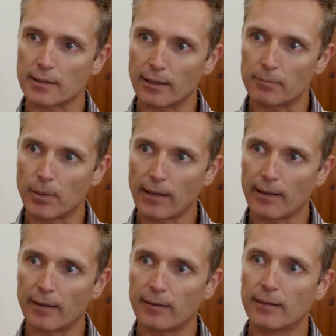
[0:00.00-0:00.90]
Ian
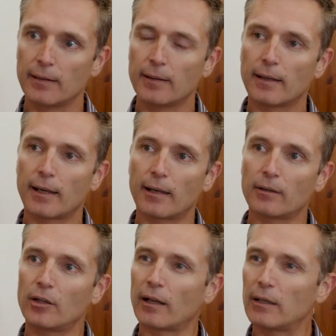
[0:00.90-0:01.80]
Player. Uh,
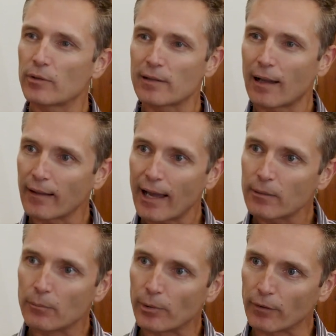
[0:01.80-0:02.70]
you know, he was like the
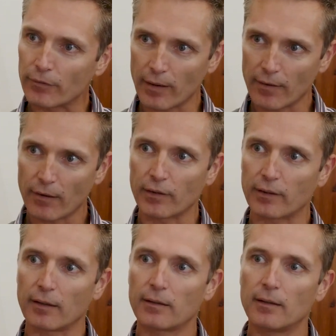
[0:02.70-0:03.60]
Attenborough of South
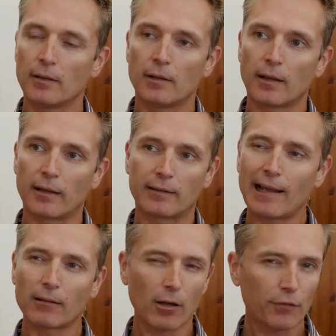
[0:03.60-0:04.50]
Africa. Okay. And
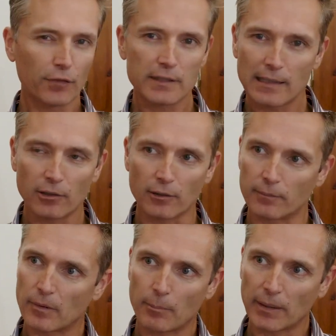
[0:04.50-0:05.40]
dad will often tell you
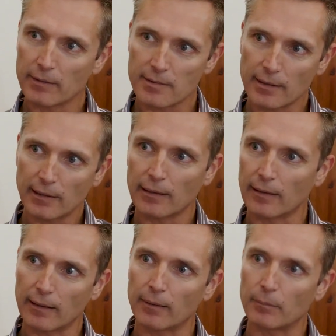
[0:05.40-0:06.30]
the biggest thing in,
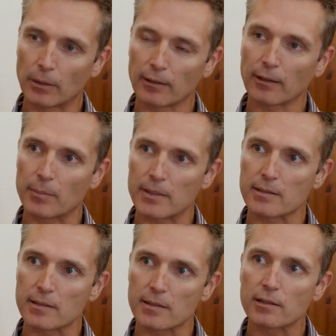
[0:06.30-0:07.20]
in building a
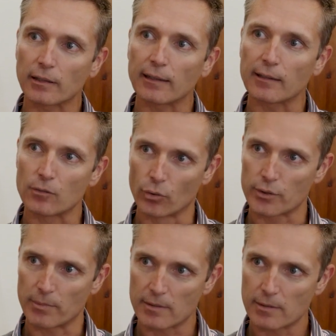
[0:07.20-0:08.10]
business is to get
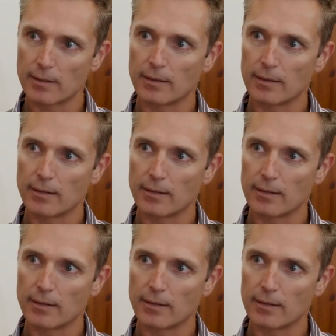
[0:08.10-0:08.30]
endorsements.